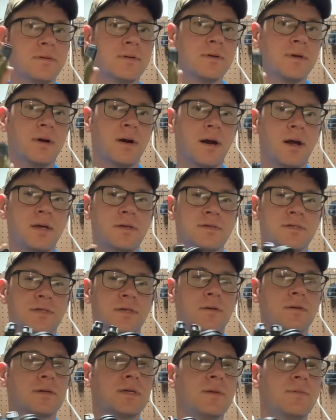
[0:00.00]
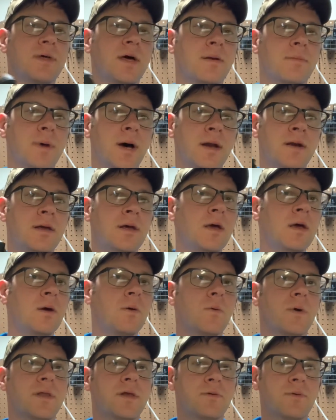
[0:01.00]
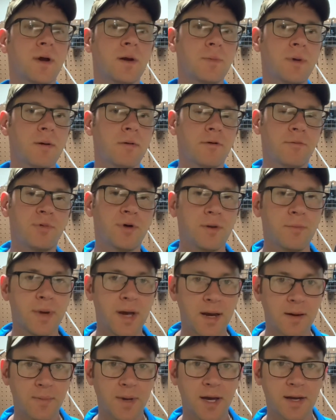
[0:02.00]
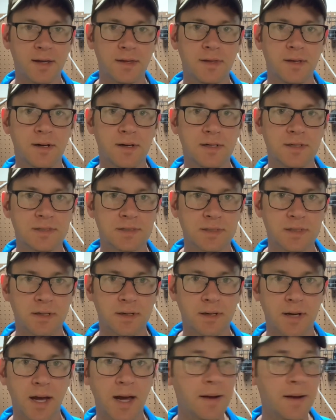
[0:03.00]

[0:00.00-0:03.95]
Alright, so keep that in mind whether you want to be able to put a mag back in there easily or not.